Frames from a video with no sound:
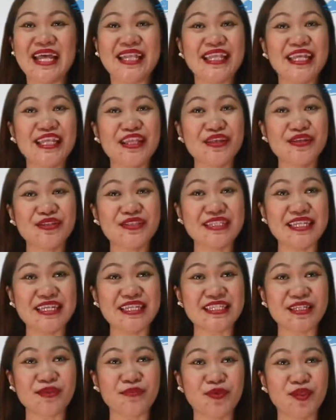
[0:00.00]
Did you see
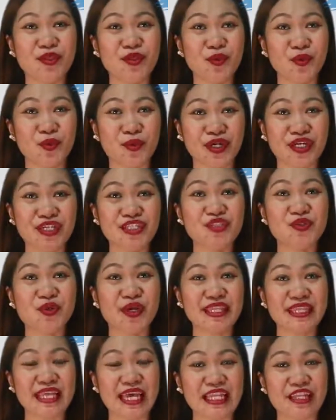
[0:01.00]
some clue words to
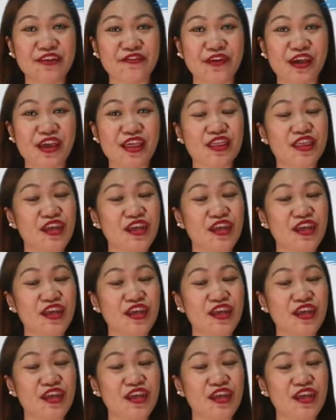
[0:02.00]
identify